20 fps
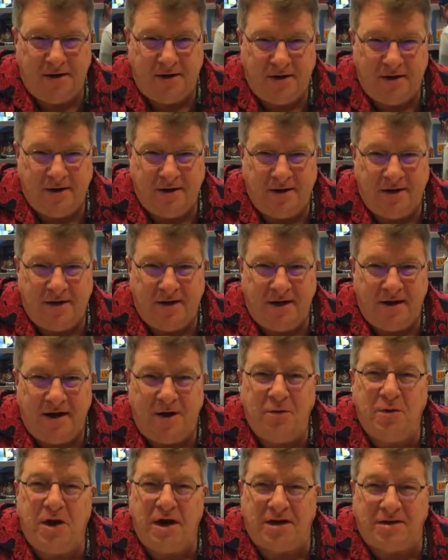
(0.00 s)

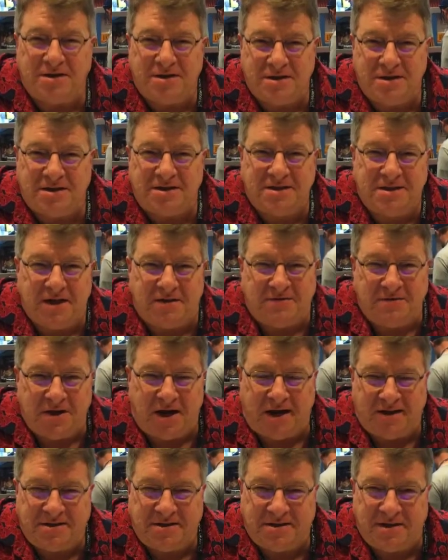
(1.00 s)
Hey Rich, this is Dave
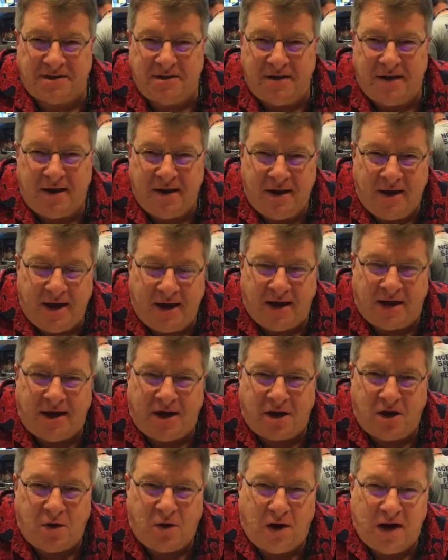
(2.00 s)
Dotson. Hey,
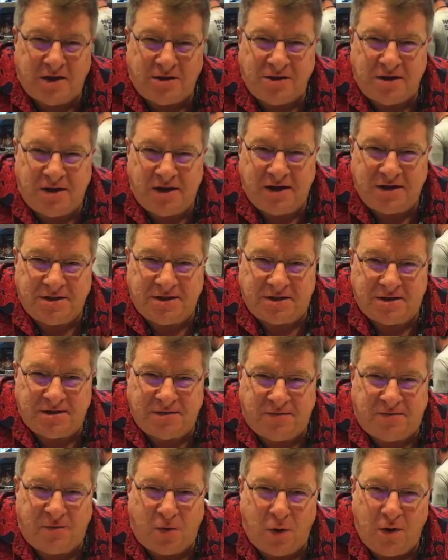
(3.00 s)

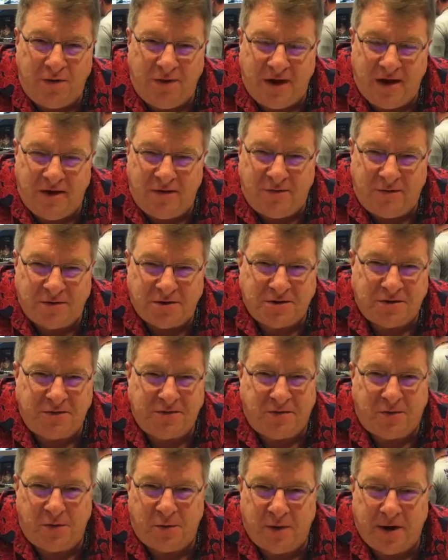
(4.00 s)
congratulations. Fourth
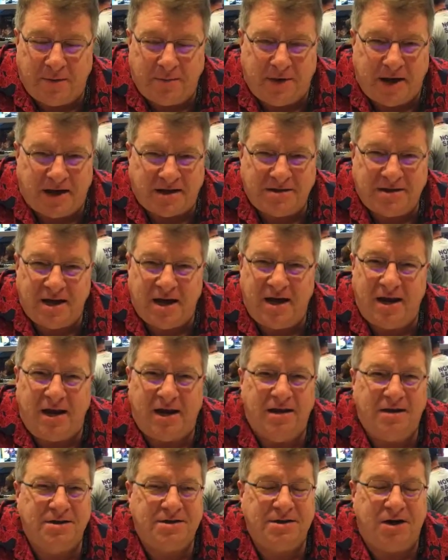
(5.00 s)
anniversary for your webcast.
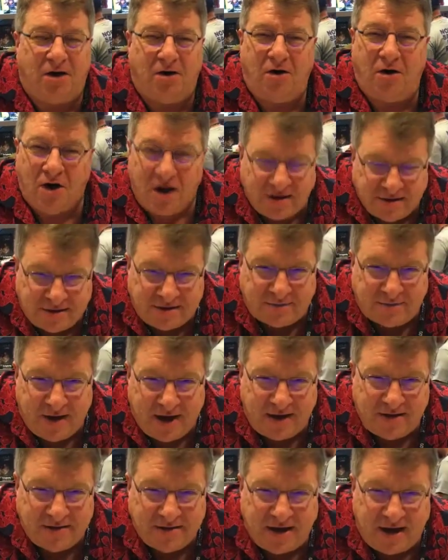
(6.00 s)
That is
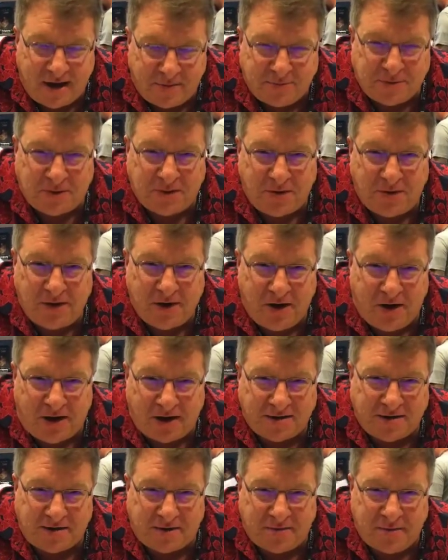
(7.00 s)
awesome. That is absolutely
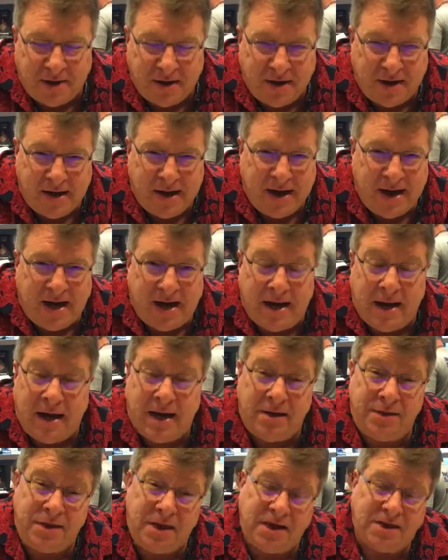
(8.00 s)
awesome. And
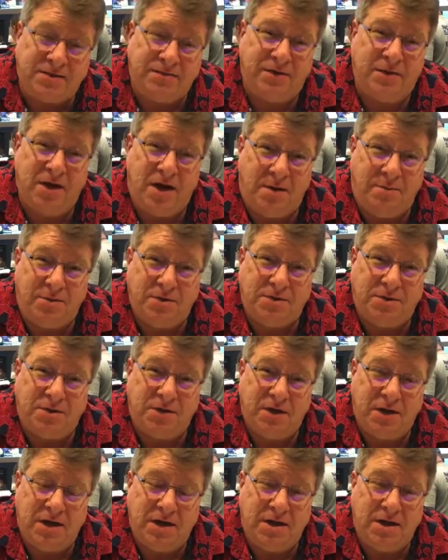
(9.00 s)
hey, thanks for the
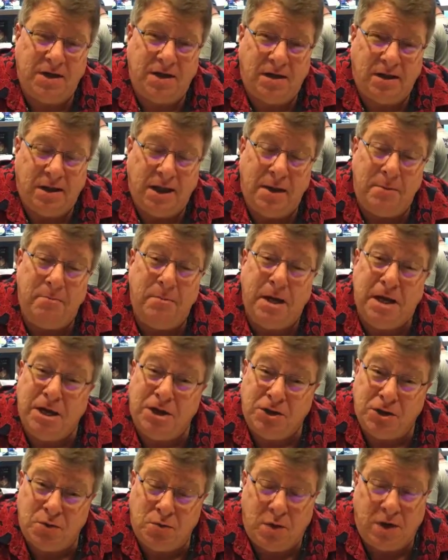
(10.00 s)
opportunity to let
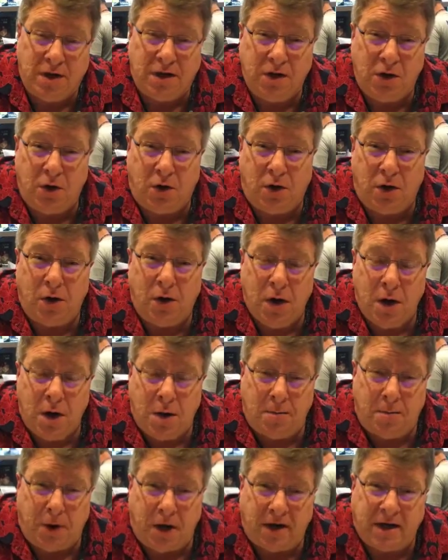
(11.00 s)
me do one of your
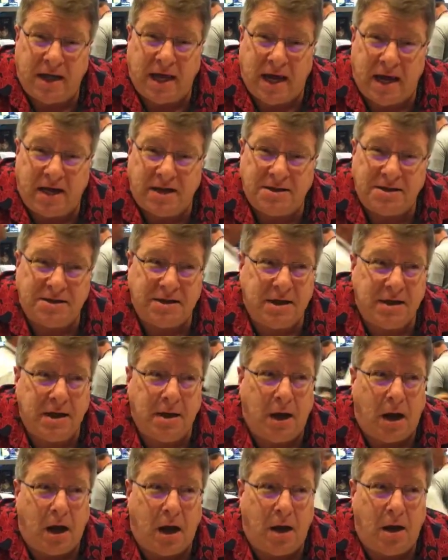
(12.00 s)
podcasts.
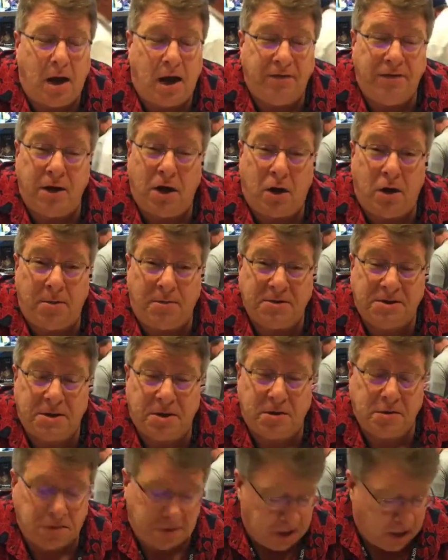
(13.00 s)
And uh, I think our
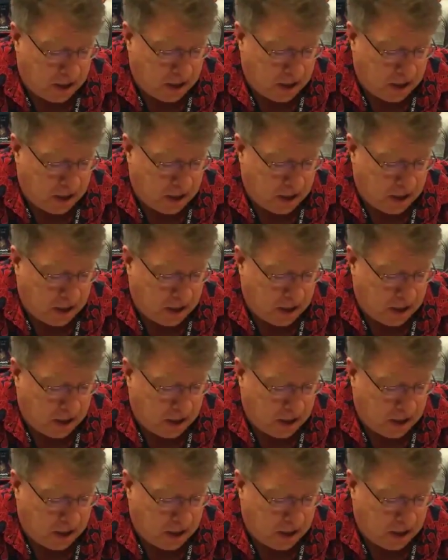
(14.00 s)
episode's